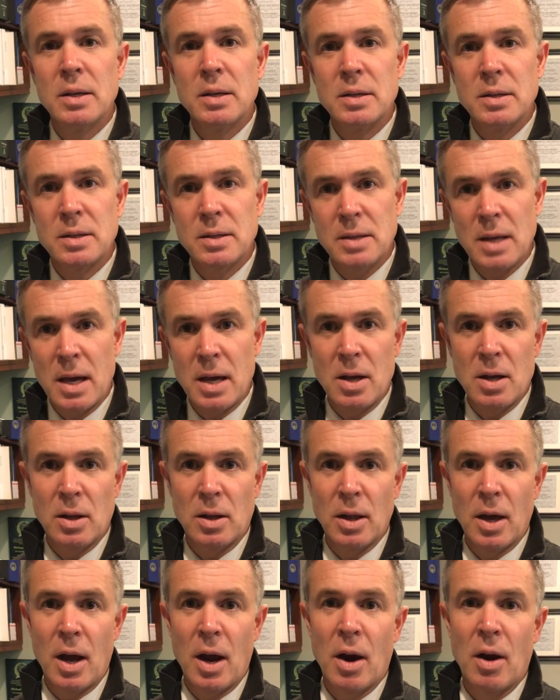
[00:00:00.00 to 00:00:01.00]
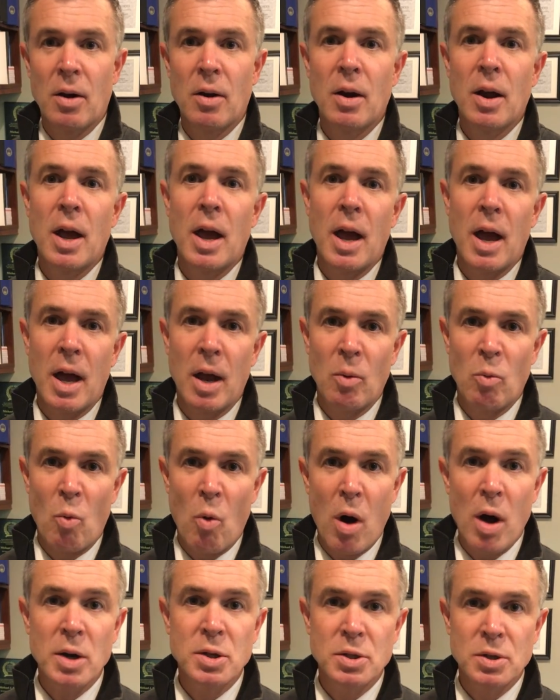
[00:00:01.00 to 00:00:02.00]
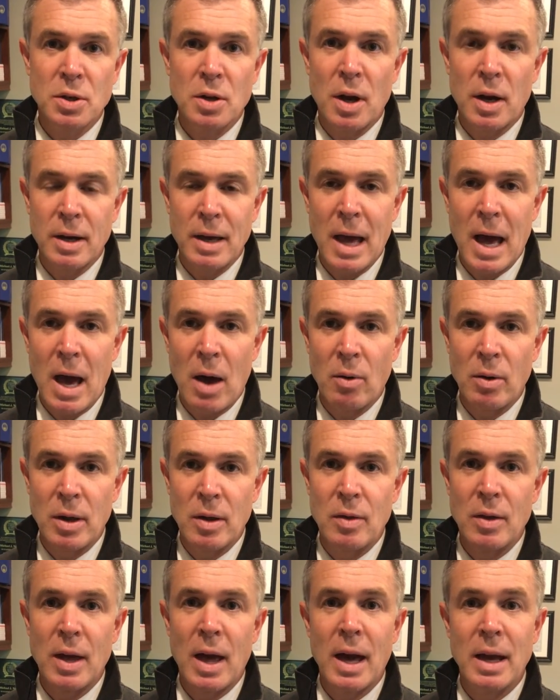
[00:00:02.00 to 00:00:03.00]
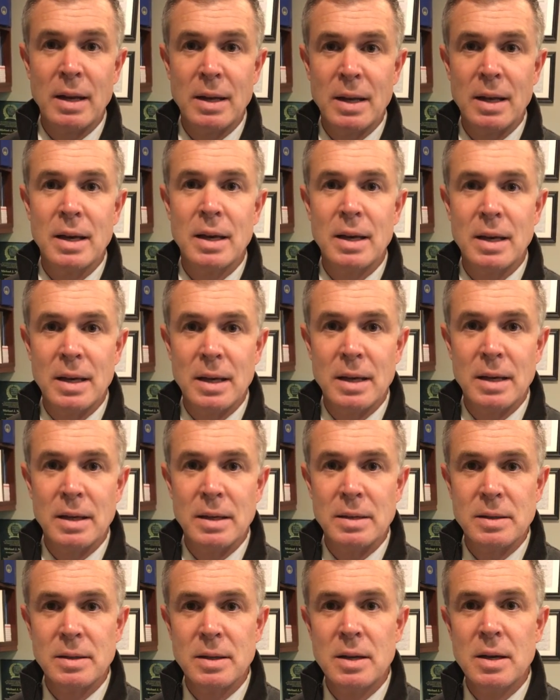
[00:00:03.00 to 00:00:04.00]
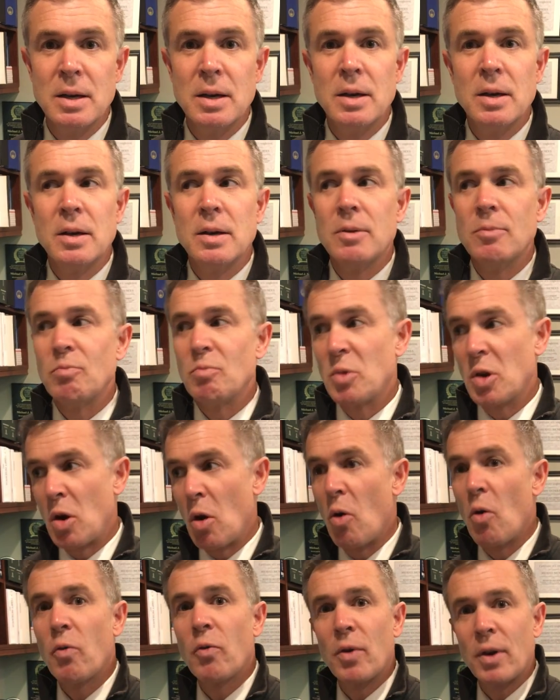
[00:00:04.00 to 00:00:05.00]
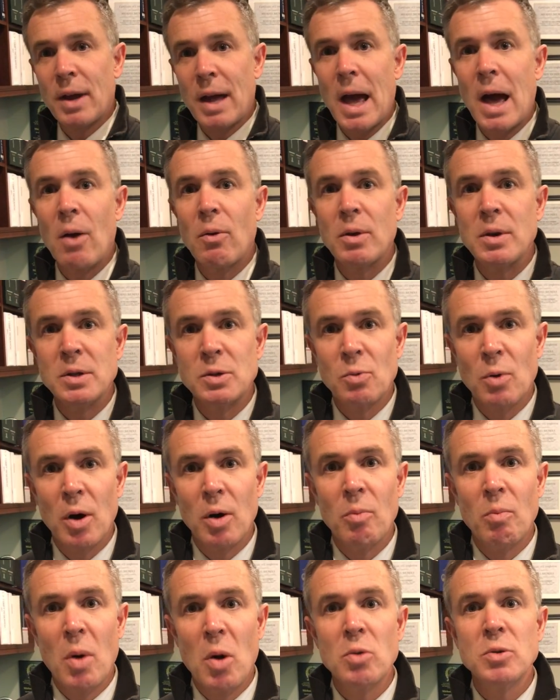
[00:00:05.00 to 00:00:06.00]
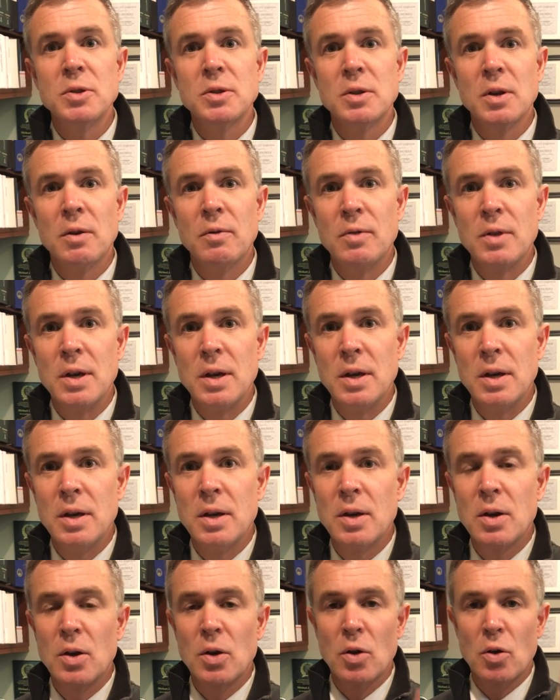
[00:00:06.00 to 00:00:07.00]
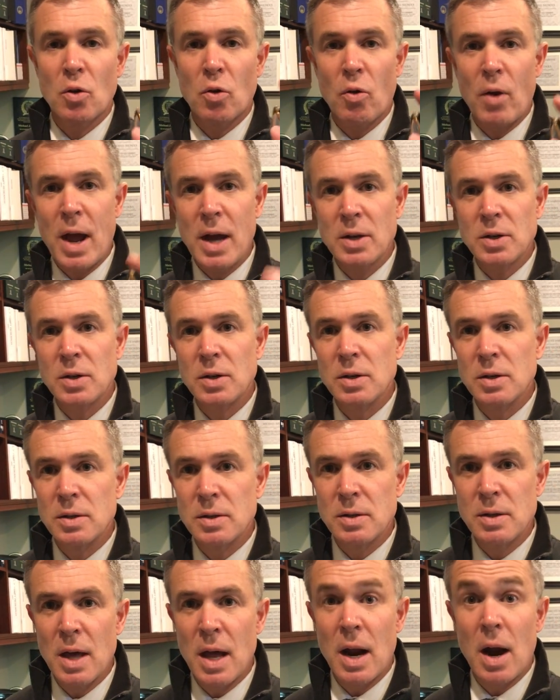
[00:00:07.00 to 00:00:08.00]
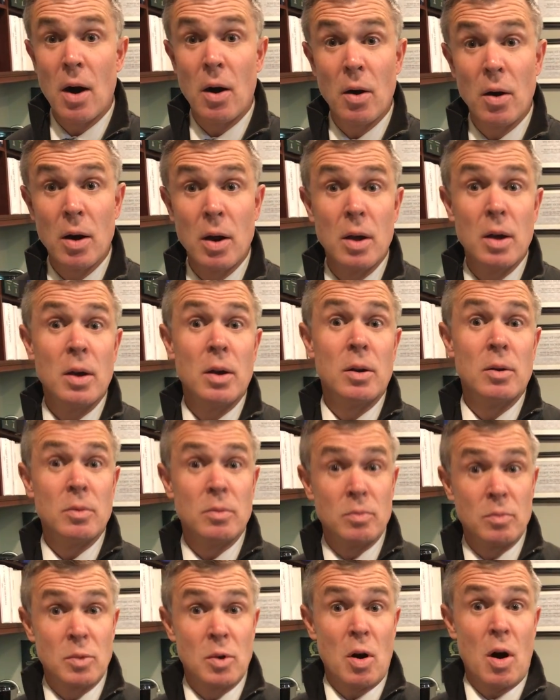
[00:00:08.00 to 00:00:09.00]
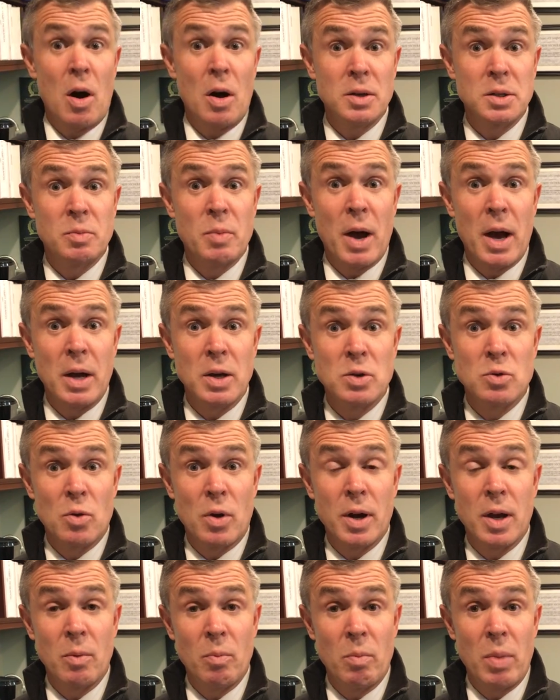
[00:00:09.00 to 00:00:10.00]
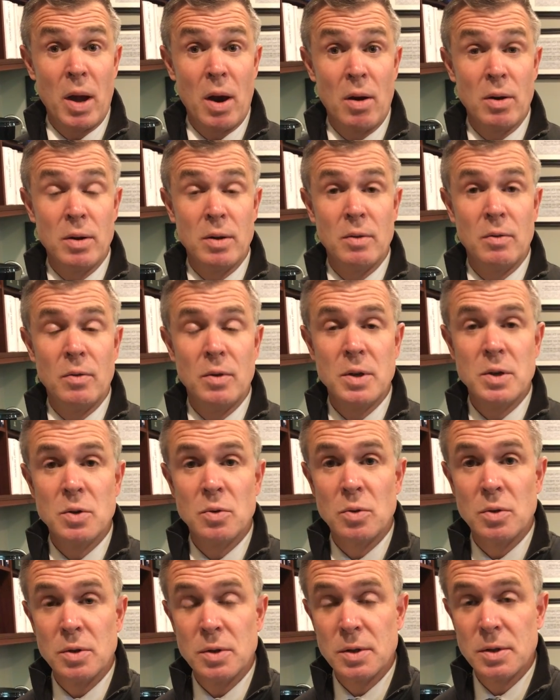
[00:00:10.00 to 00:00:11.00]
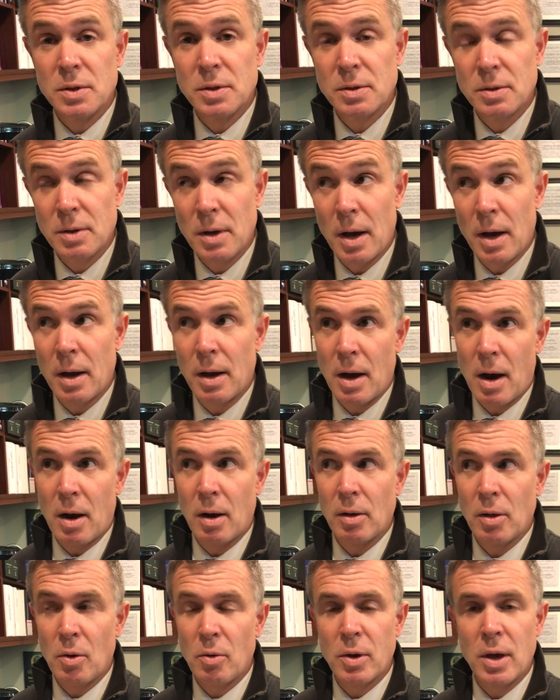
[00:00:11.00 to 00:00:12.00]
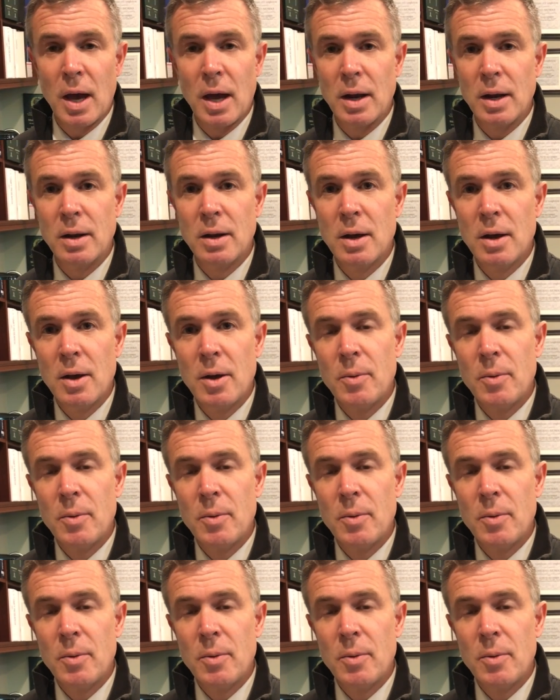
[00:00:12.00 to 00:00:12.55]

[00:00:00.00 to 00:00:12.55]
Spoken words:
St. Clair, and Washtenaw County. The idea is go for counties where most of the crashes that are caused by drug impaired individuals are located.